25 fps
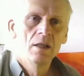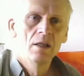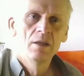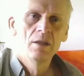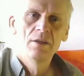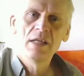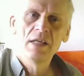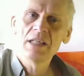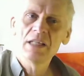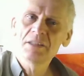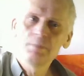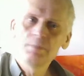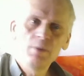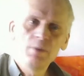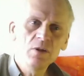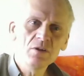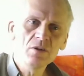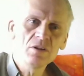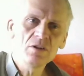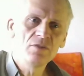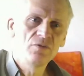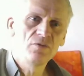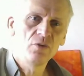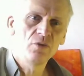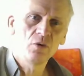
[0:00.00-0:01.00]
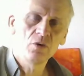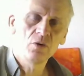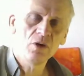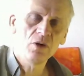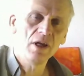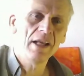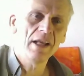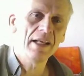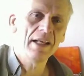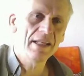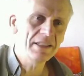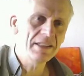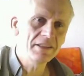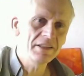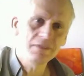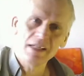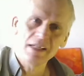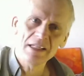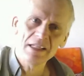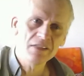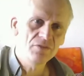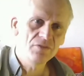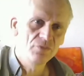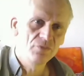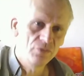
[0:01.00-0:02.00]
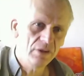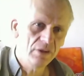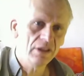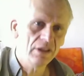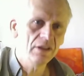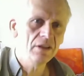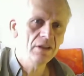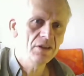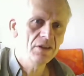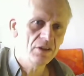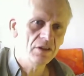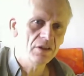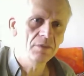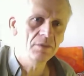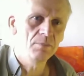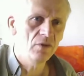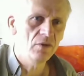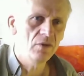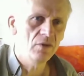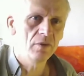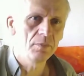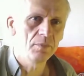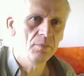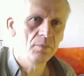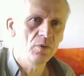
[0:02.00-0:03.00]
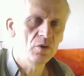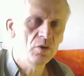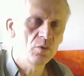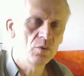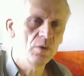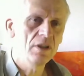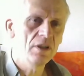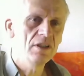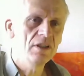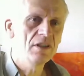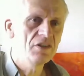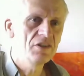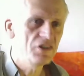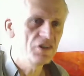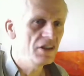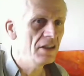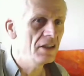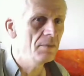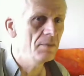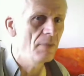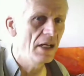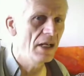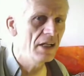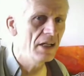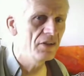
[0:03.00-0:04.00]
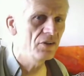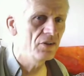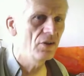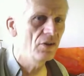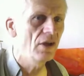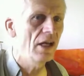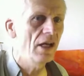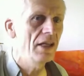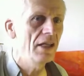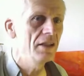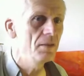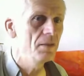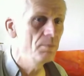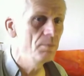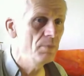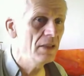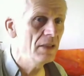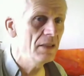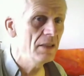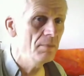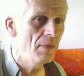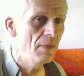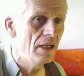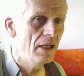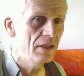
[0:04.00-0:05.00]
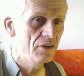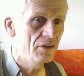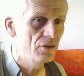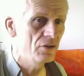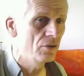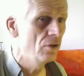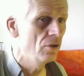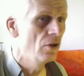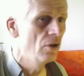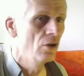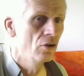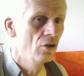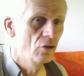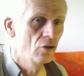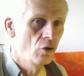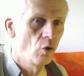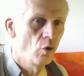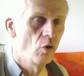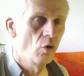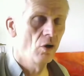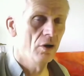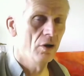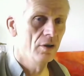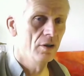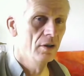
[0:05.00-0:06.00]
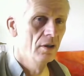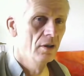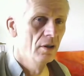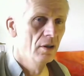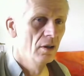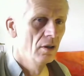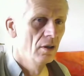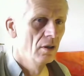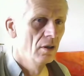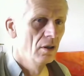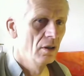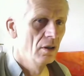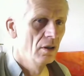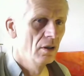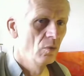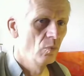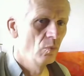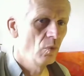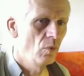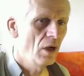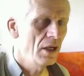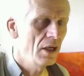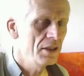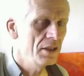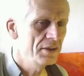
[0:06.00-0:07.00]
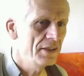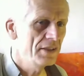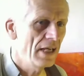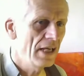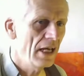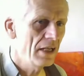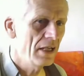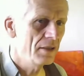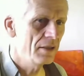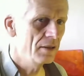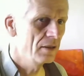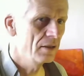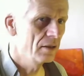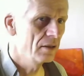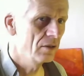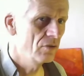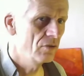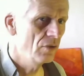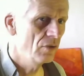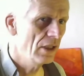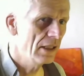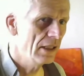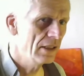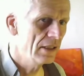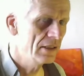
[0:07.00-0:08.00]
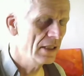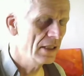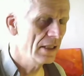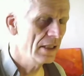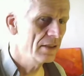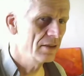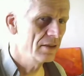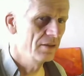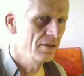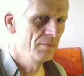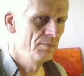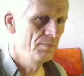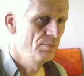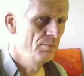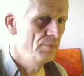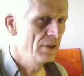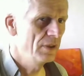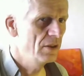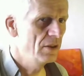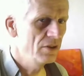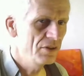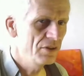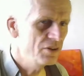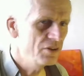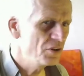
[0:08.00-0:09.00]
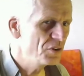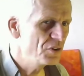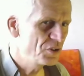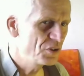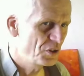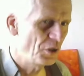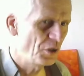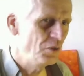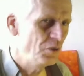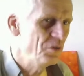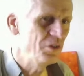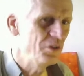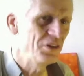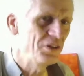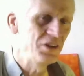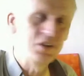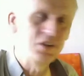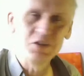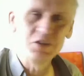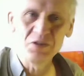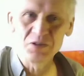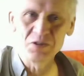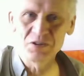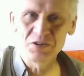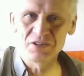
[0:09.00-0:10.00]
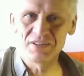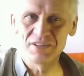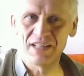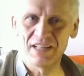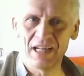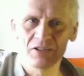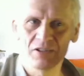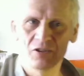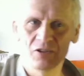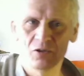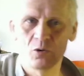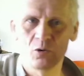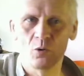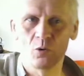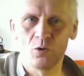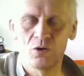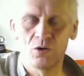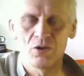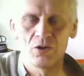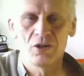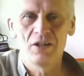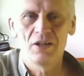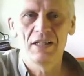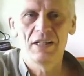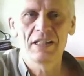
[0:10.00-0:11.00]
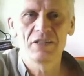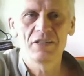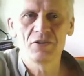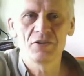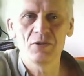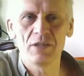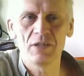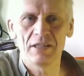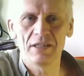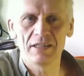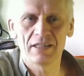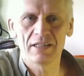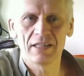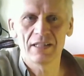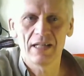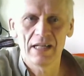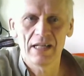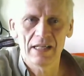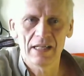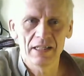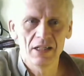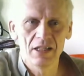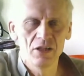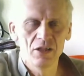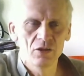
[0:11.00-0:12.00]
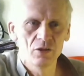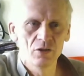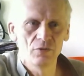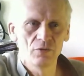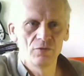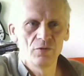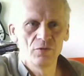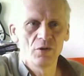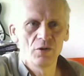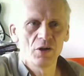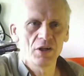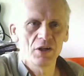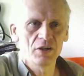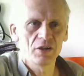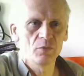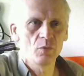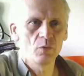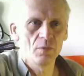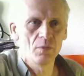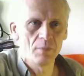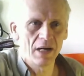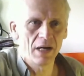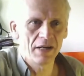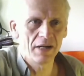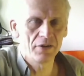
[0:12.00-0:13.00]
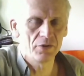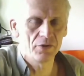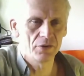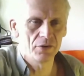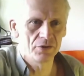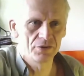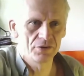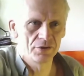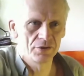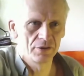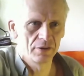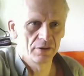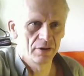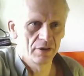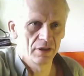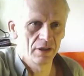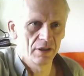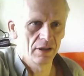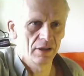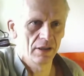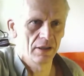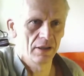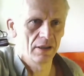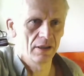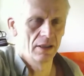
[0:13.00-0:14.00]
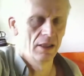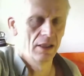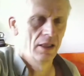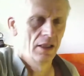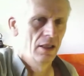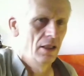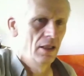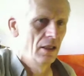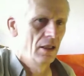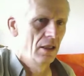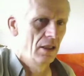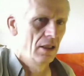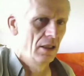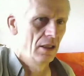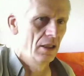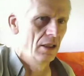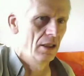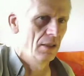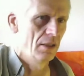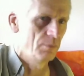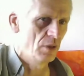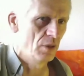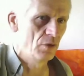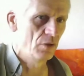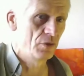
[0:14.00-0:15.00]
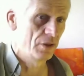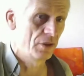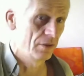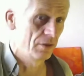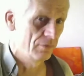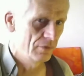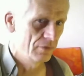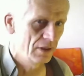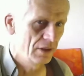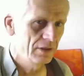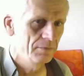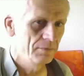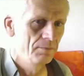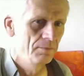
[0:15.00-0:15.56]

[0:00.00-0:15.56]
That's bluesy for you, and it's really just moving between the G major and the B major chord. Why is that creating tension? Because you don't use that chord unless you indicate you're flirting with minors in music, right?